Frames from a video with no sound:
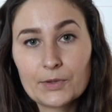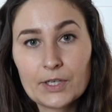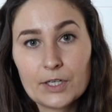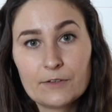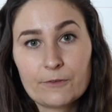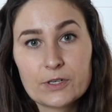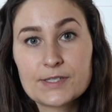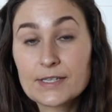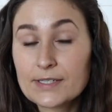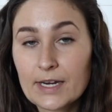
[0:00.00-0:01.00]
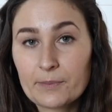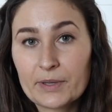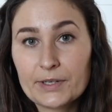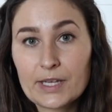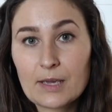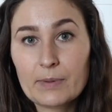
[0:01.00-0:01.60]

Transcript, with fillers: only good for sustainability,